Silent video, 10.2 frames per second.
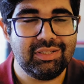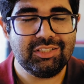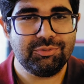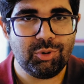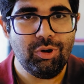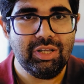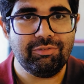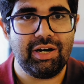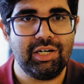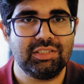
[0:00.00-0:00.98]
It's totally
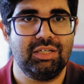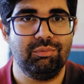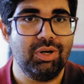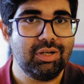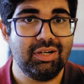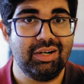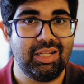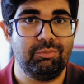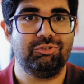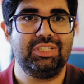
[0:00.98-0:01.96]
fine to say worked on a
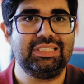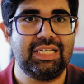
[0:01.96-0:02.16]
team of 6